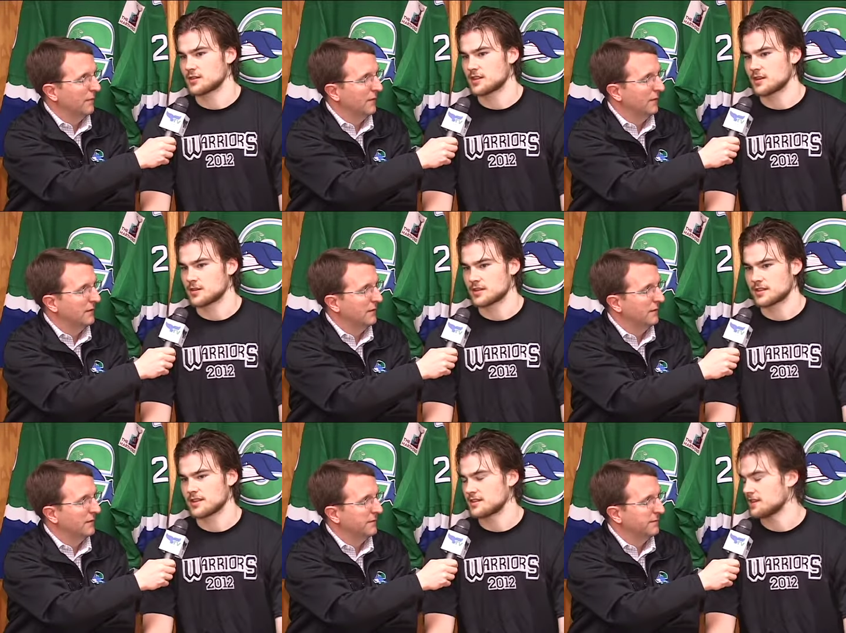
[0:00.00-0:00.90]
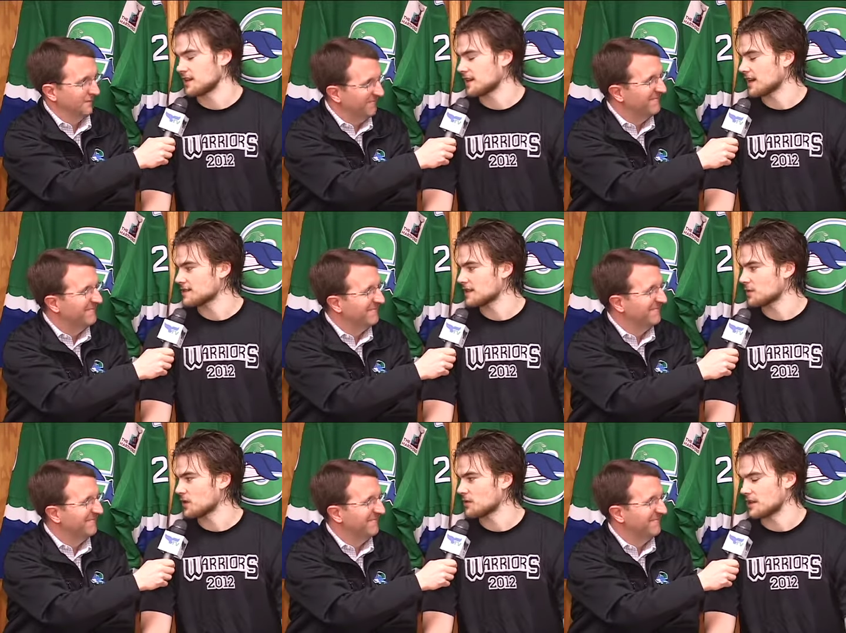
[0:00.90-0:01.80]
Speaker 1: out there with guys
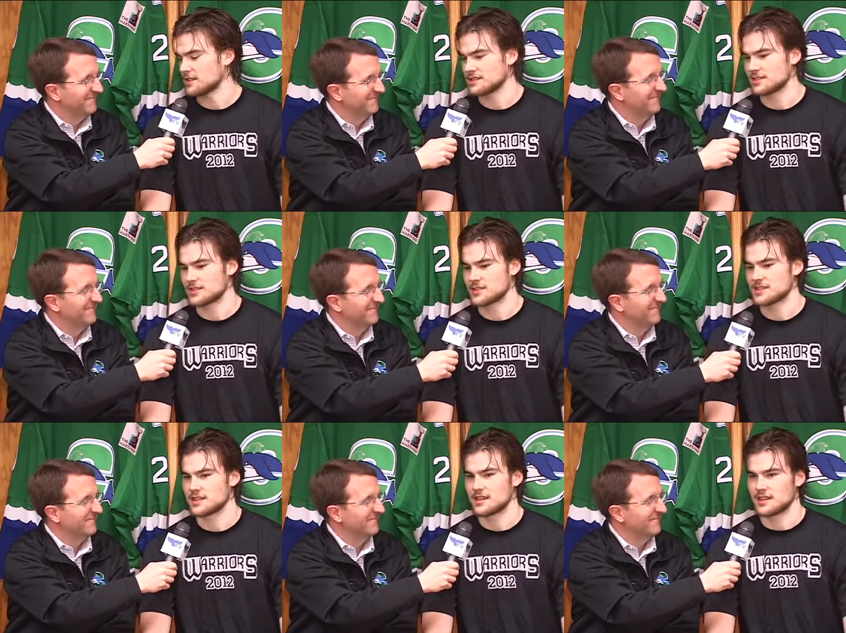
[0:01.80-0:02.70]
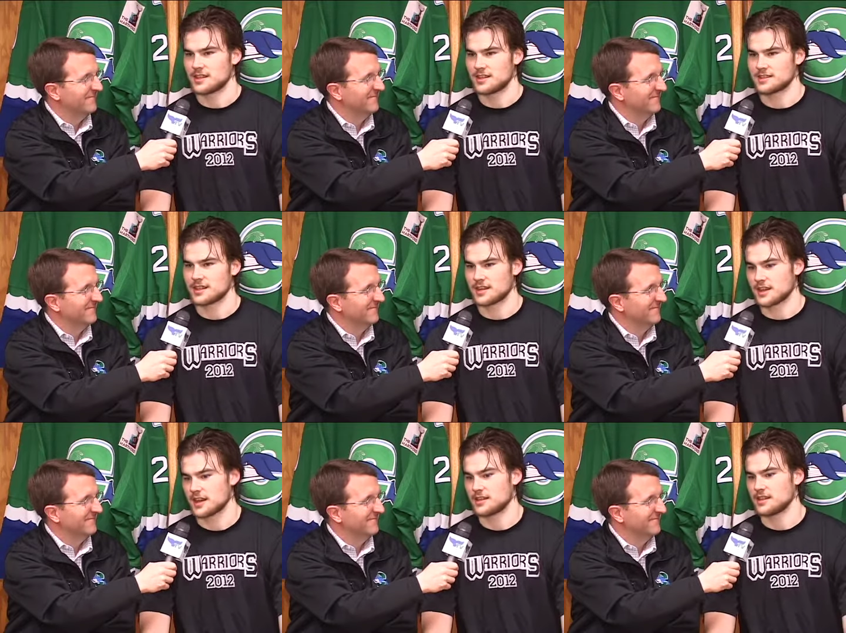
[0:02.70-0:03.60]
like Wade Redden, so it's
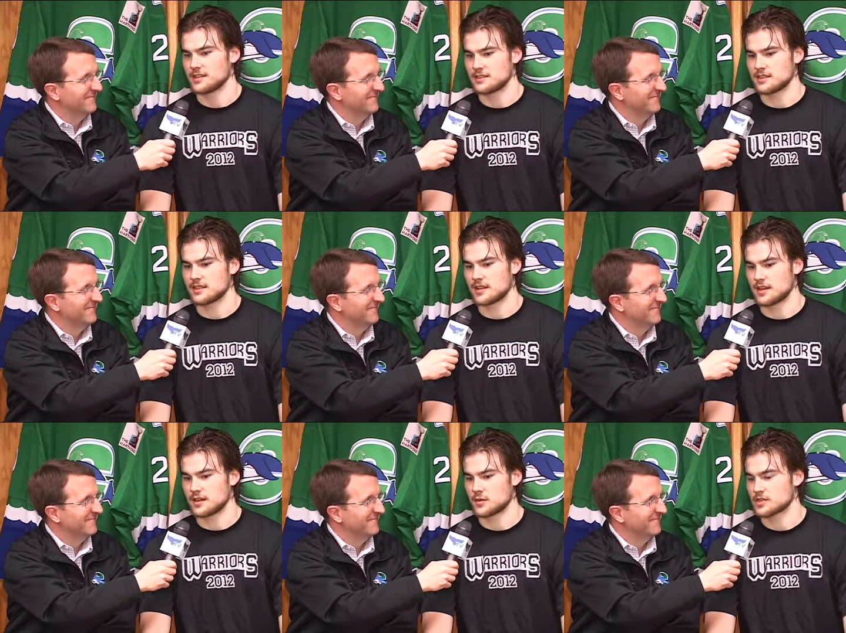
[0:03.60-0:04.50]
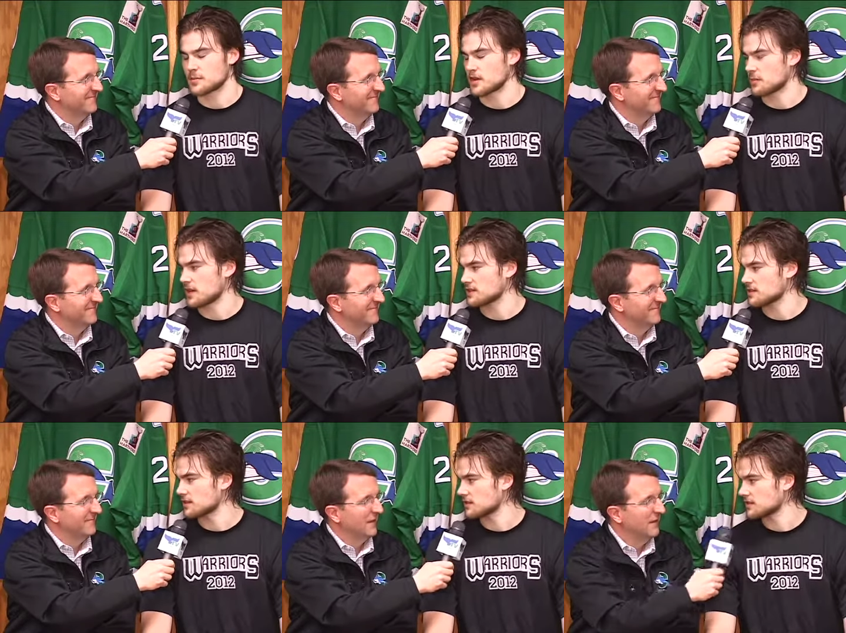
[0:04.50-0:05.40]
kind of neat, and I wish him all the
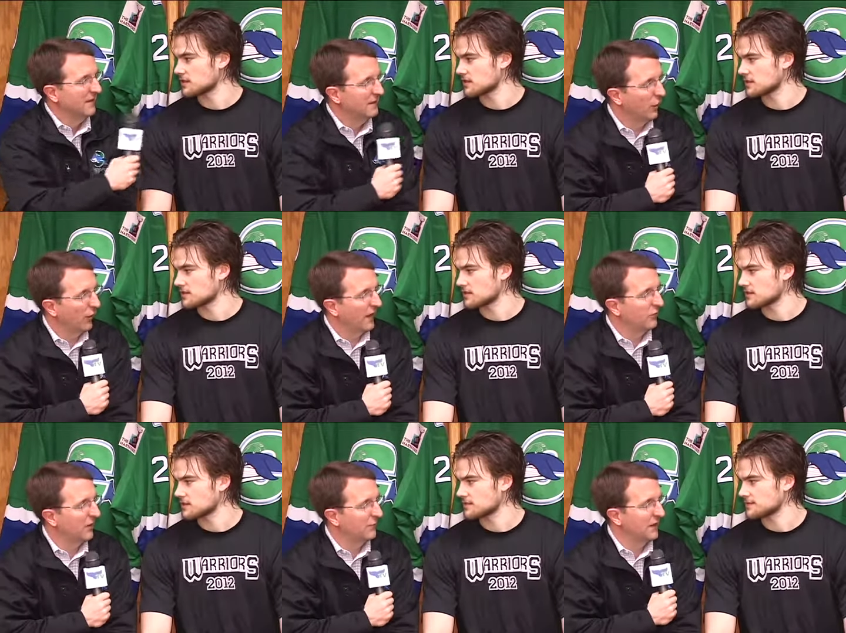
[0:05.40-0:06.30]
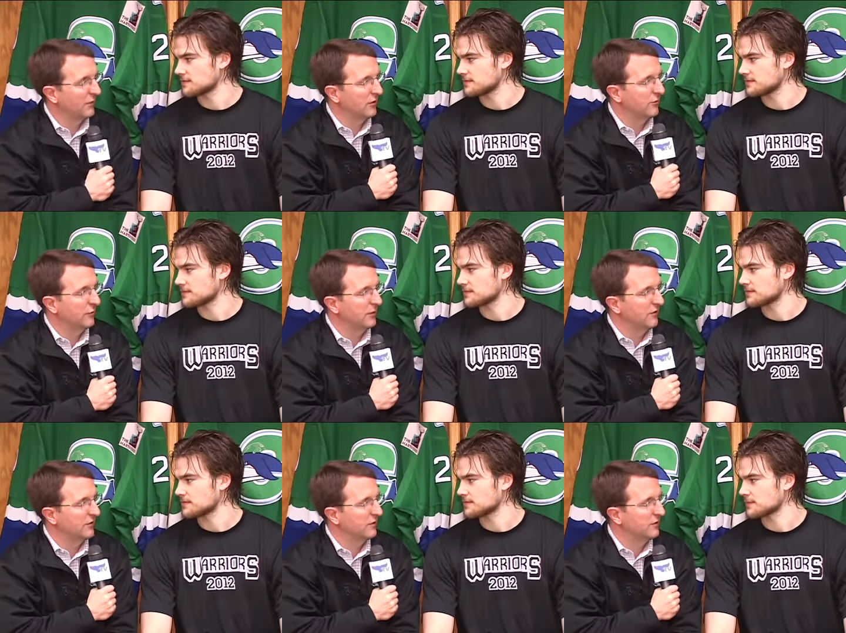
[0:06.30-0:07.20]
best.
Speaker 2: Dylan, thanks a lot for giving us a few
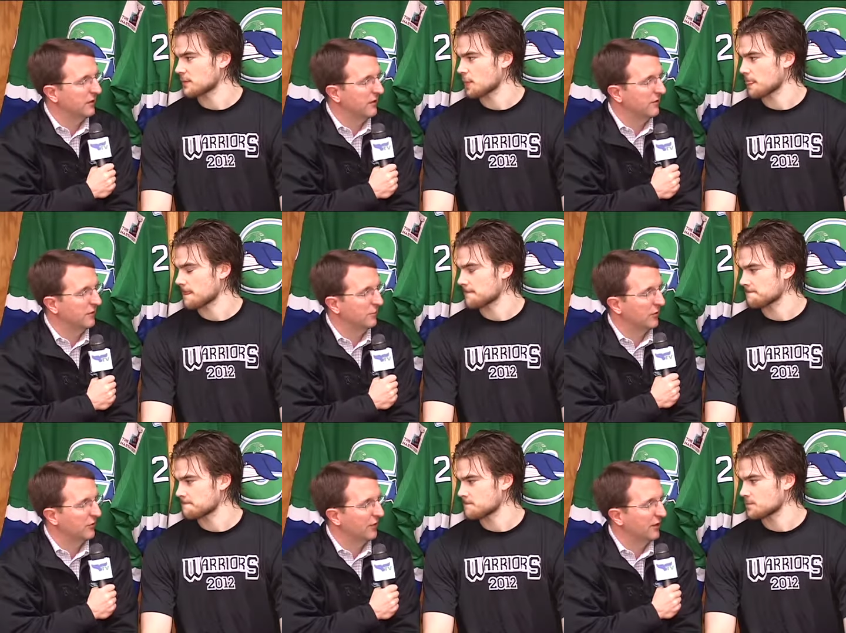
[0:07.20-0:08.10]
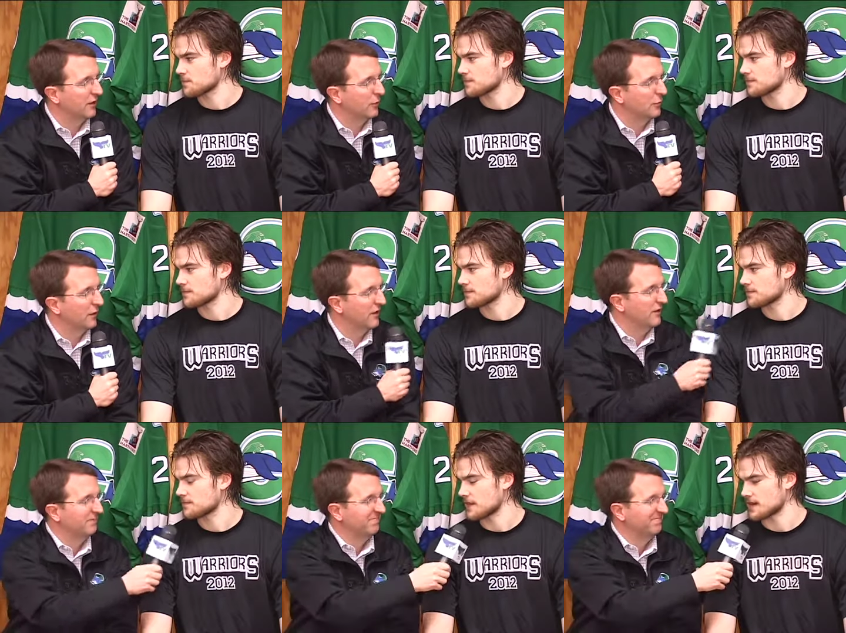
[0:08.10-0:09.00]
minutes here tonight, and best of luck here with the
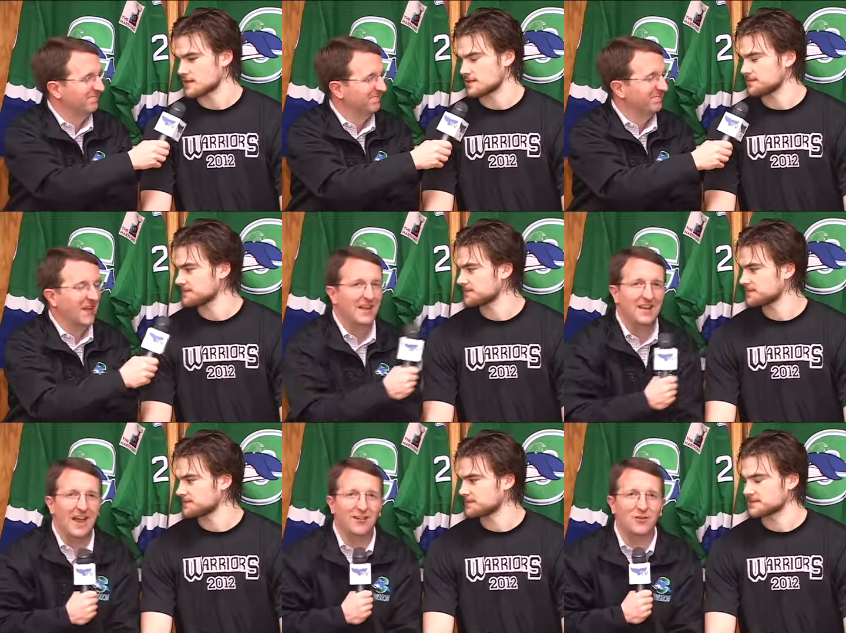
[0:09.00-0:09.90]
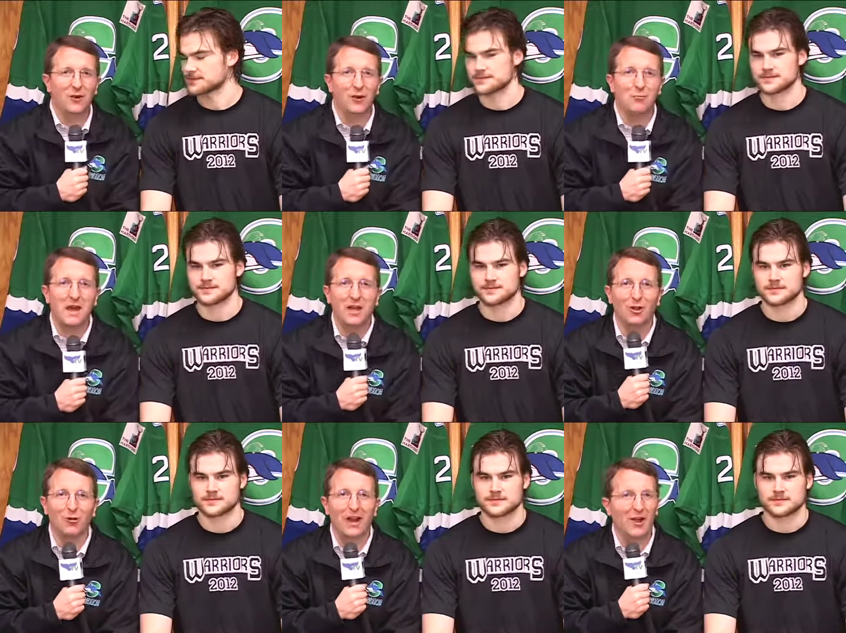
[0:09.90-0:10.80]
Whale. Thanks. That's Dylan
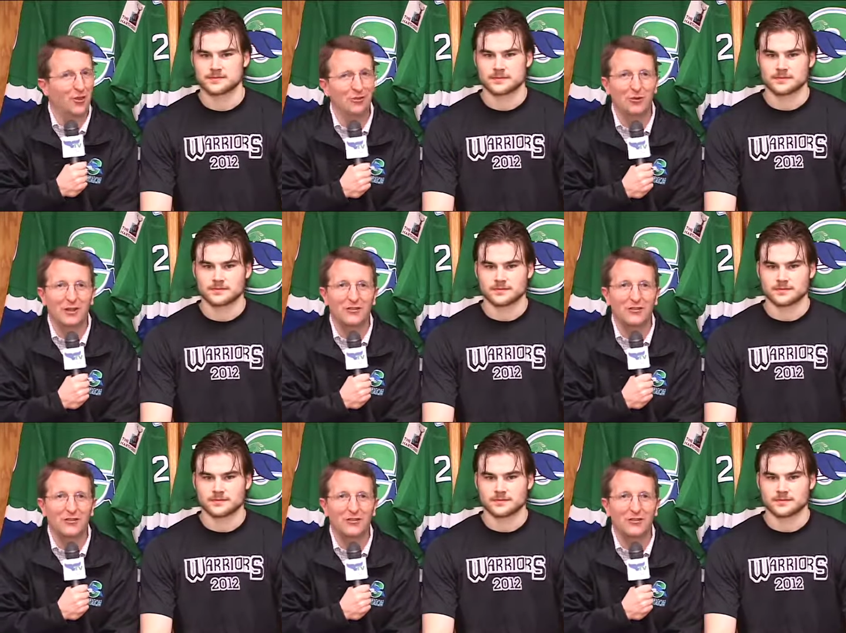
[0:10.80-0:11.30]
McIlrath. Enjoy